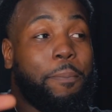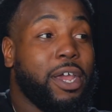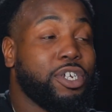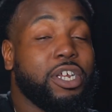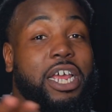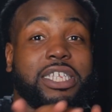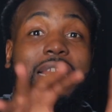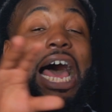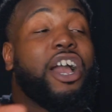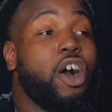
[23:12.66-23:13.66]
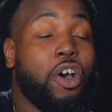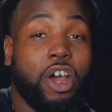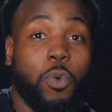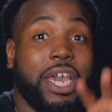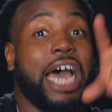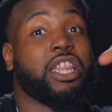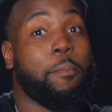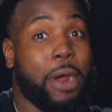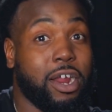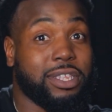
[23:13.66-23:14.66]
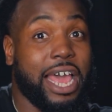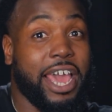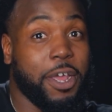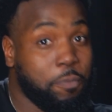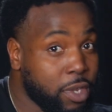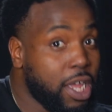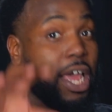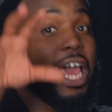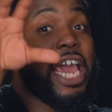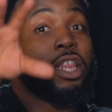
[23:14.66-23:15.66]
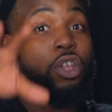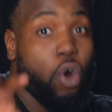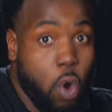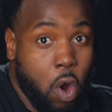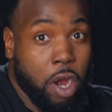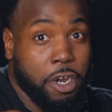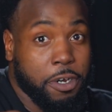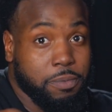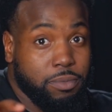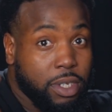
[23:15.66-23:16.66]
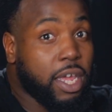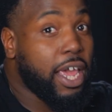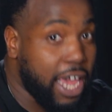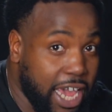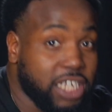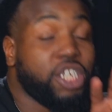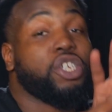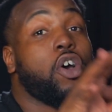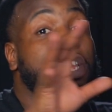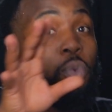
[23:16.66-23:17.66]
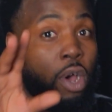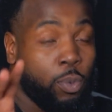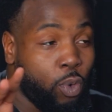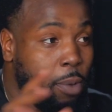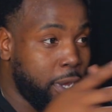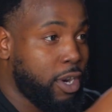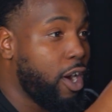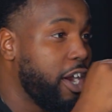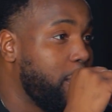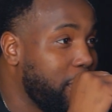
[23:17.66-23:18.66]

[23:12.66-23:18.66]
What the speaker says: picture? There's a lot going on. We got the birthday and the order. And she's only one woman. All right, here we